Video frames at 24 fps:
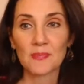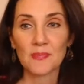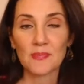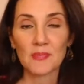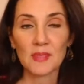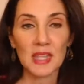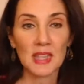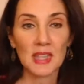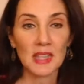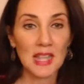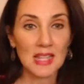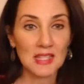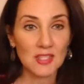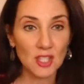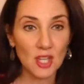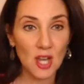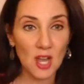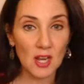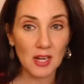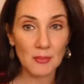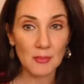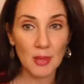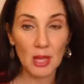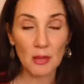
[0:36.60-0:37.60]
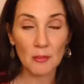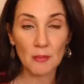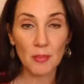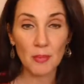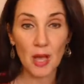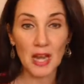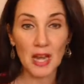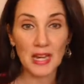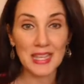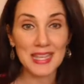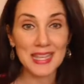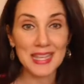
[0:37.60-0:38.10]
let's talk about
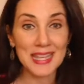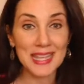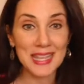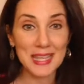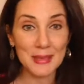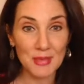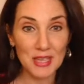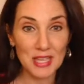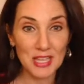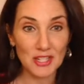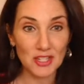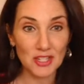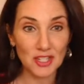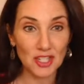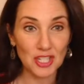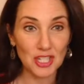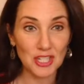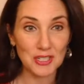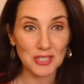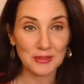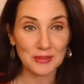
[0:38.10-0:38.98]
body image.